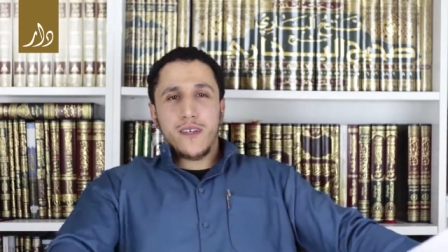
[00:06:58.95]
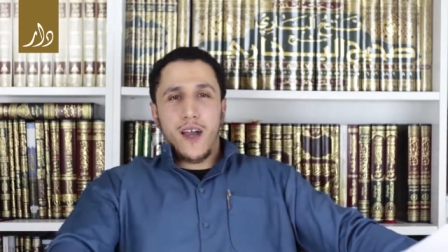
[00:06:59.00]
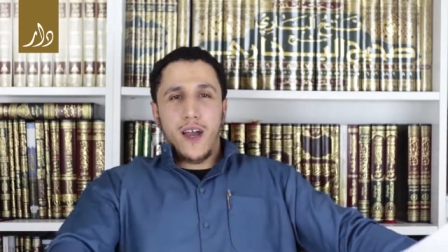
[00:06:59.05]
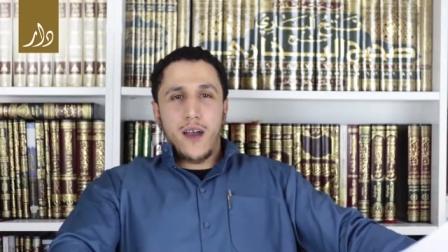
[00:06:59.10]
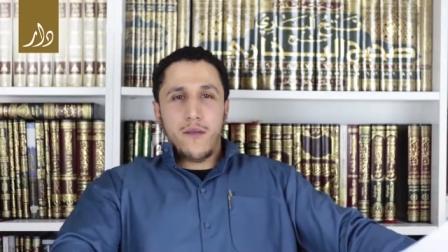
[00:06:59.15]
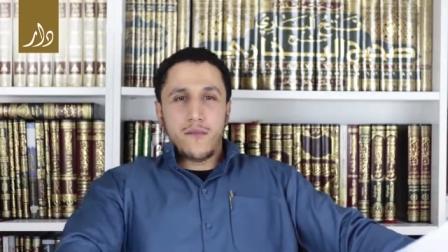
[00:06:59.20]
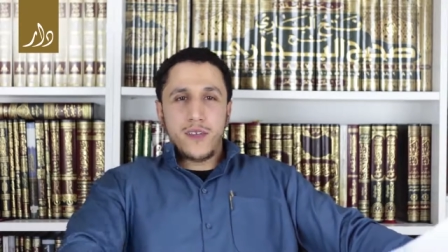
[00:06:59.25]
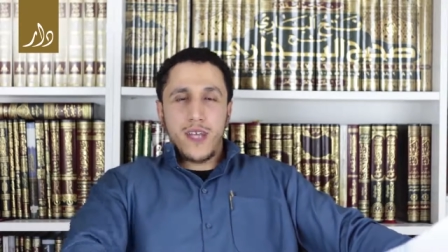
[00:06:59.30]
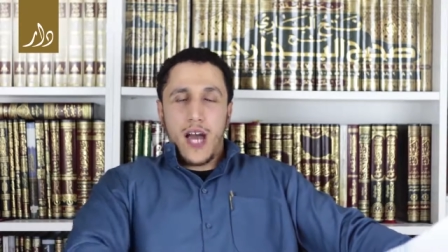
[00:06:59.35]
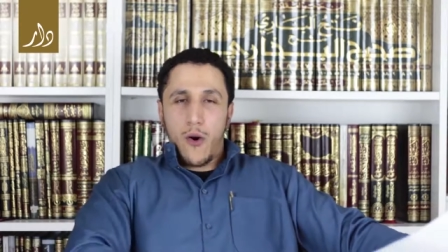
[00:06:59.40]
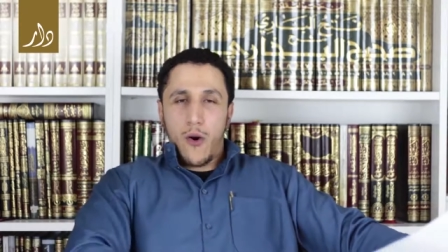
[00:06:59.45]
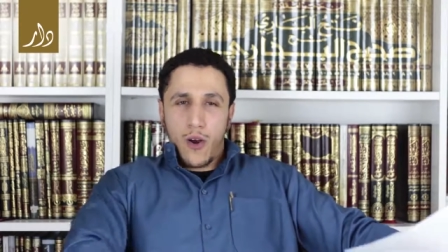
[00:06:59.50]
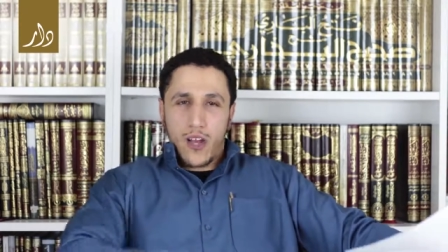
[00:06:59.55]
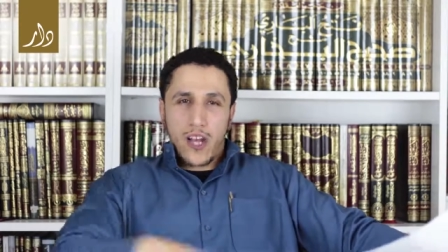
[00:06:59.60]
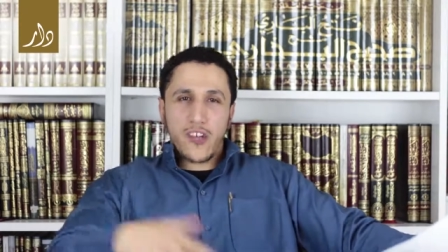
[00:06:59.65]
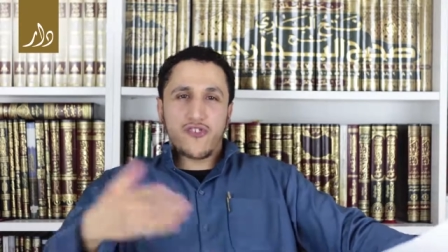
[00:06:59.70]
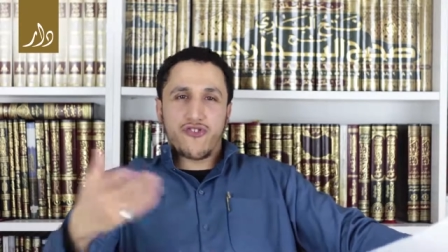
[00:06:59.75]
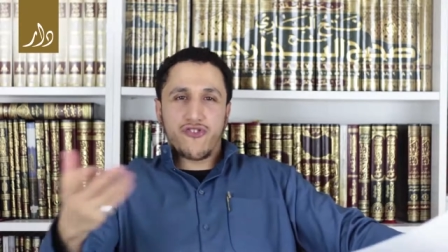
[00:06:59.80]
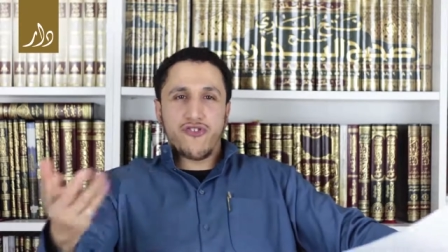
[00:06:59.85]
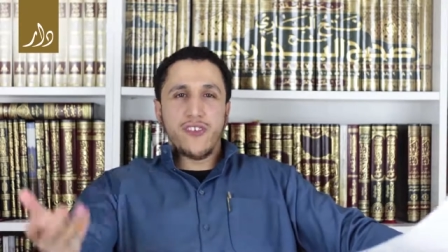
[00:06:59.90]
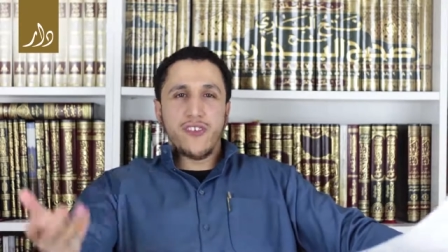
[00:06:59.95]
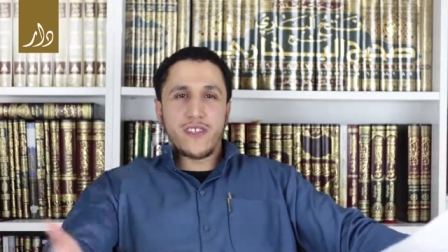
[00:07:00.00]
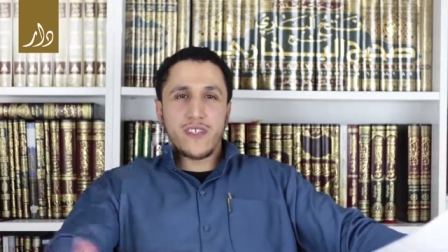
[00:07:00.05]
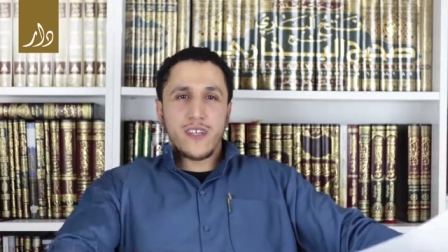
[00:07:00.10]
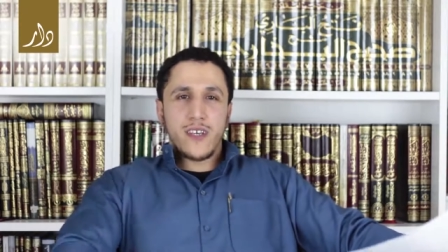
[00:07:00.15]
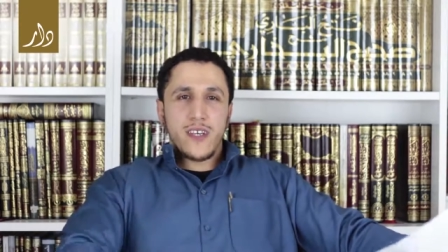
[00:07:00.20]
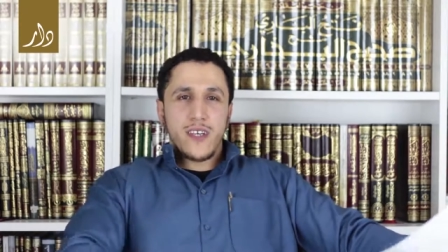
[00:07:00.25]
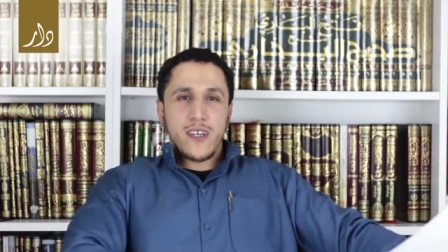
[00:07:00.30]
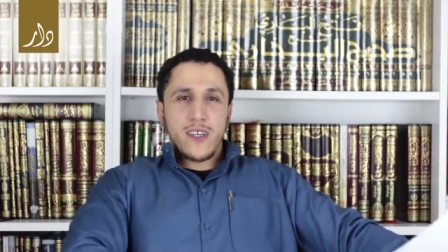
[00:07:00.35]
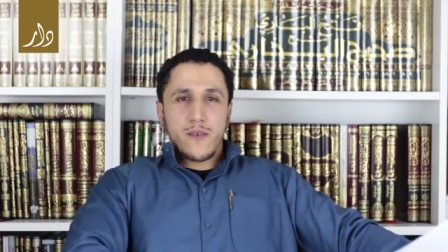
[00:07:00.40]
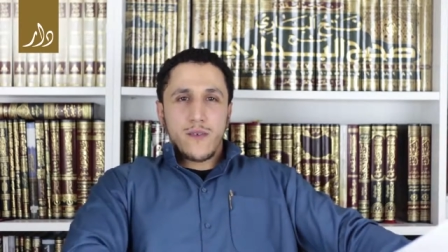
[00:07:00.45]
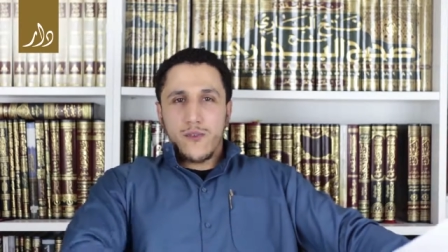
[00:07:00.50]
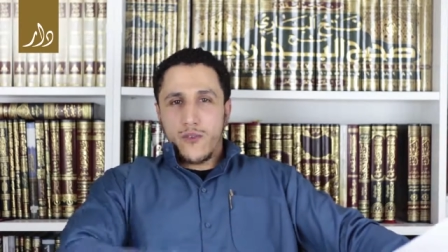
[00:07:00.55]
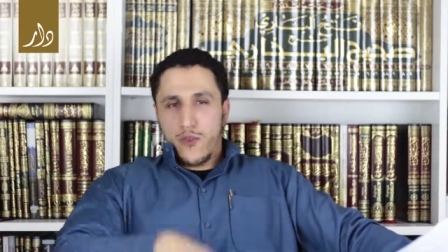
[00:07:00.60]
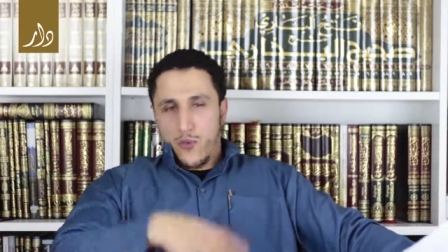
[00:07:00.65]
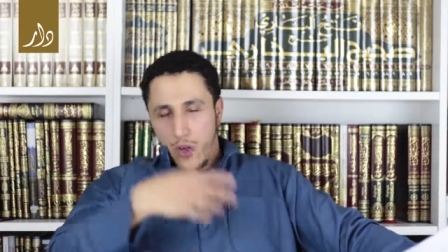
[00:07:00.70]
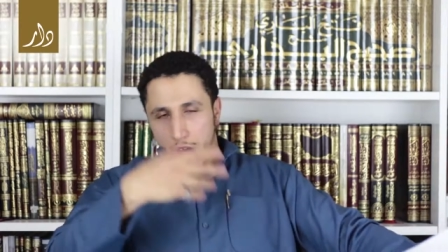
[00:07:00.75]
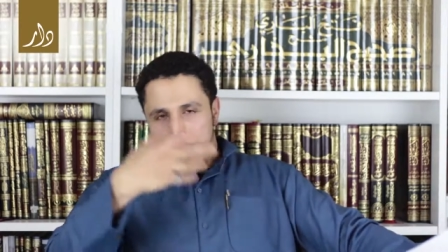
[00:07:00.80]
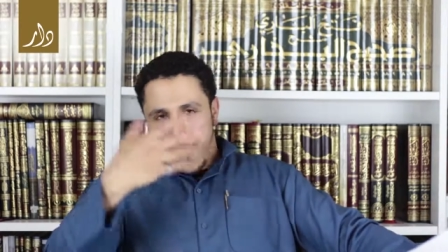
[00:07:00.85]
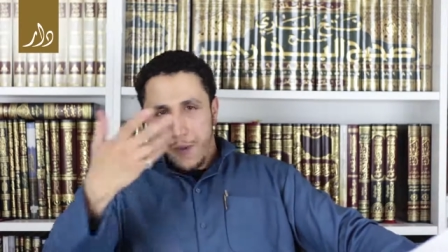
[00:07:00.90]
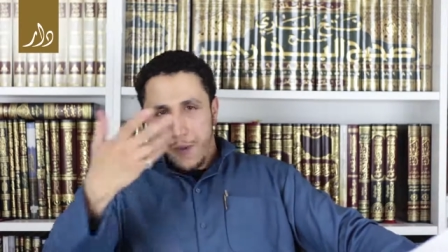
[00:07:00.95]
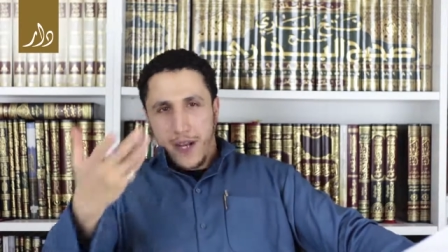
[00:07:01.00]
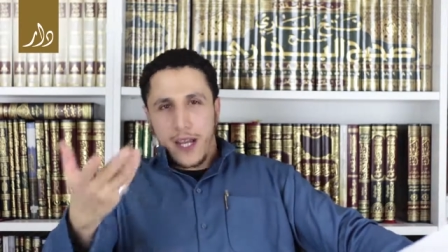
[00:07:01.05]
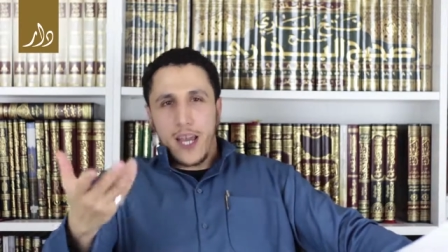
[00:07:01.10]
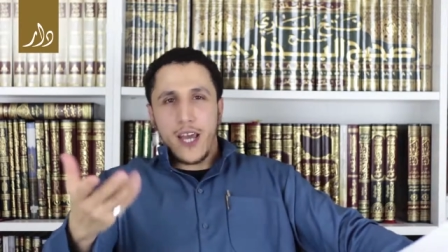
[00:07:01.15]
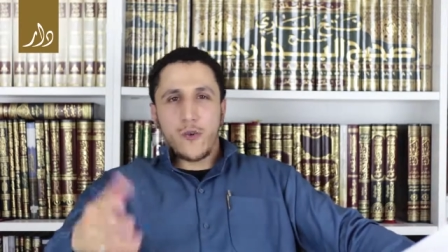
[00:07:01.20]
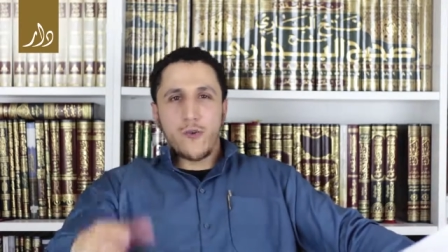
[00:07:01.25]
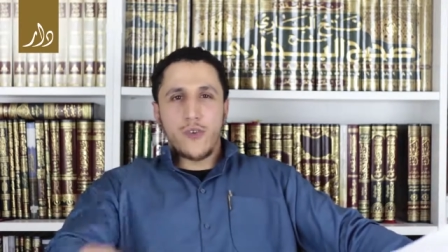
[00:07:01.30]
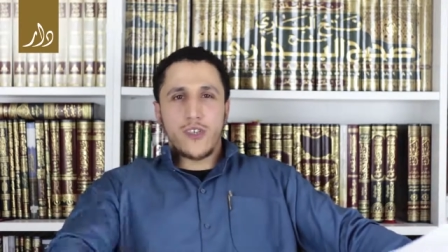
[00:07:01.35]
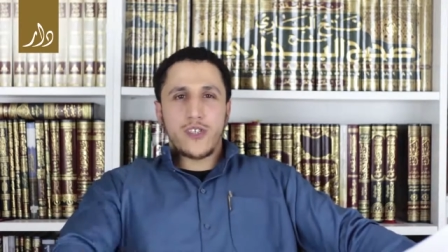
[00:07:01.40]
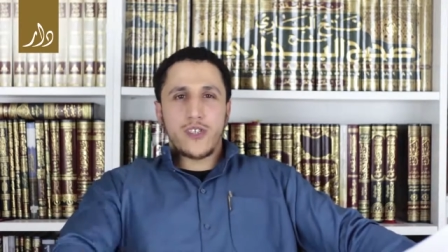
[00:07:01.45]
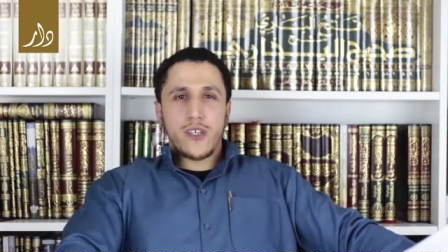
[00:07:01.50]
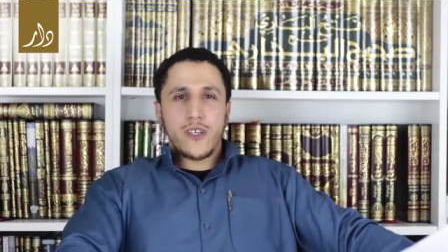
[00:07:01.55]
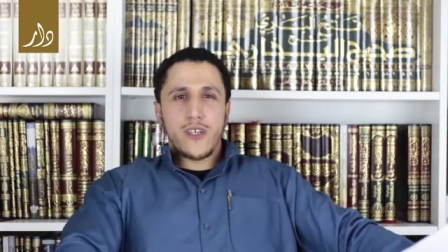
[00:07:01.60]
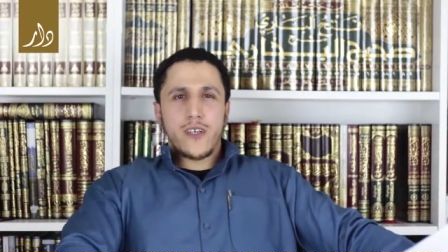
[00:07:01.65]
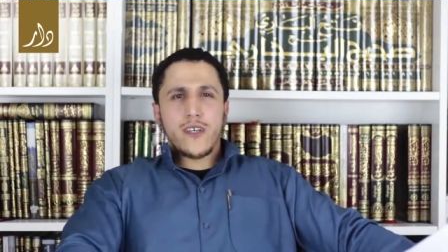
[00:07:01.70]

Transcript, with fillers: um, in our countries, Arabic language,